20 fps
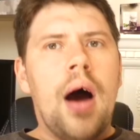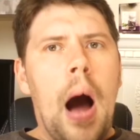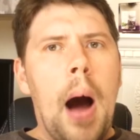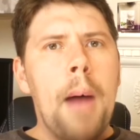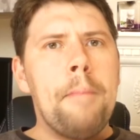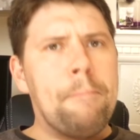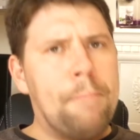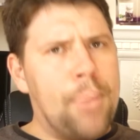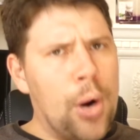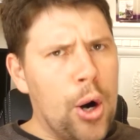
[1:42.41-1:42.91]

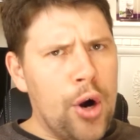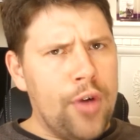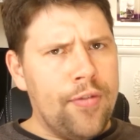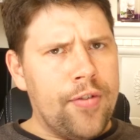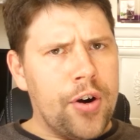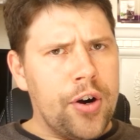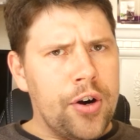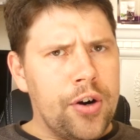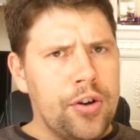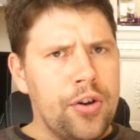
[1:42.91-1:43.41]
A
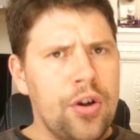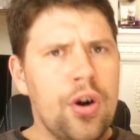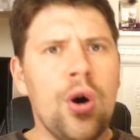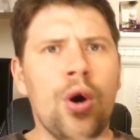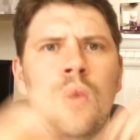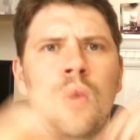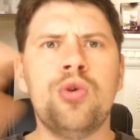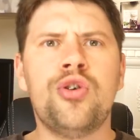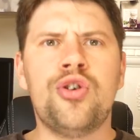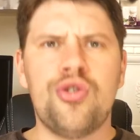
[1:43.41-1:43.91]
pervert
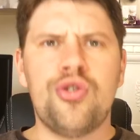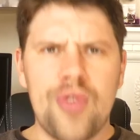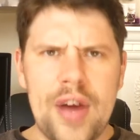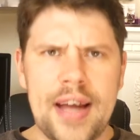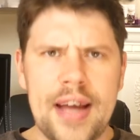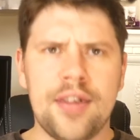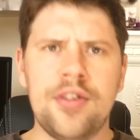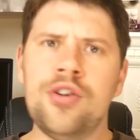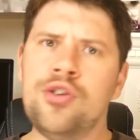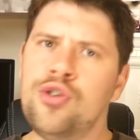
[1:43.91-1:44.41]
who
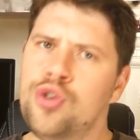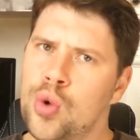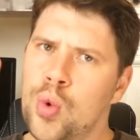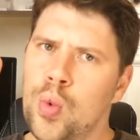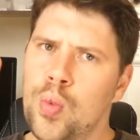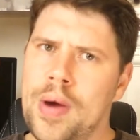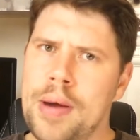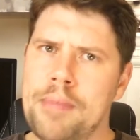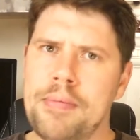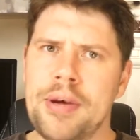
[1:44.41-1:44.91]
tricked 2
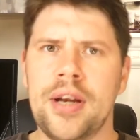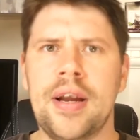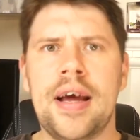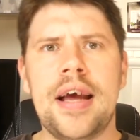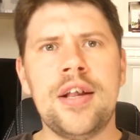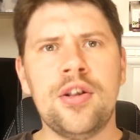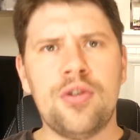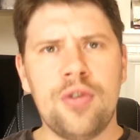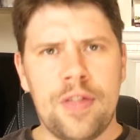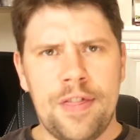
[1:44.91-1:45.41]
women
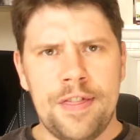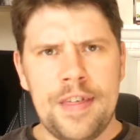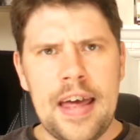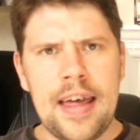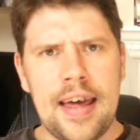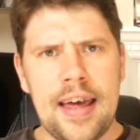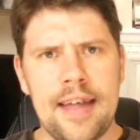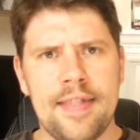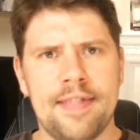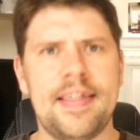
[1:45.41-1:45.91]
into
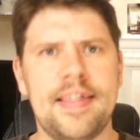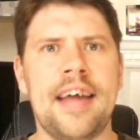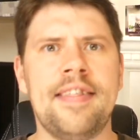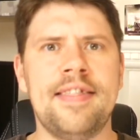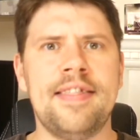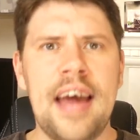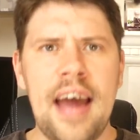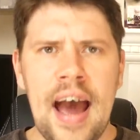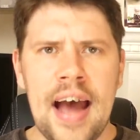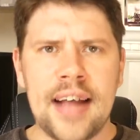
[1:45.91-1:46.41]
thinking that
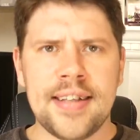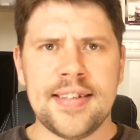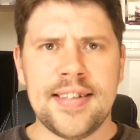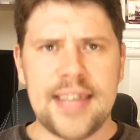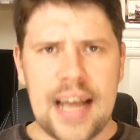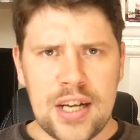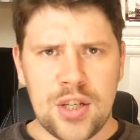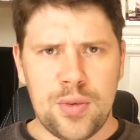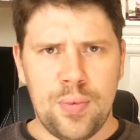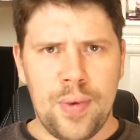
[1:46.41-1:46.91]
they had
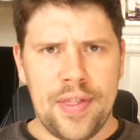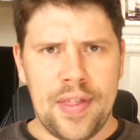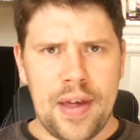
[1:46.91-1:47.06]
sex with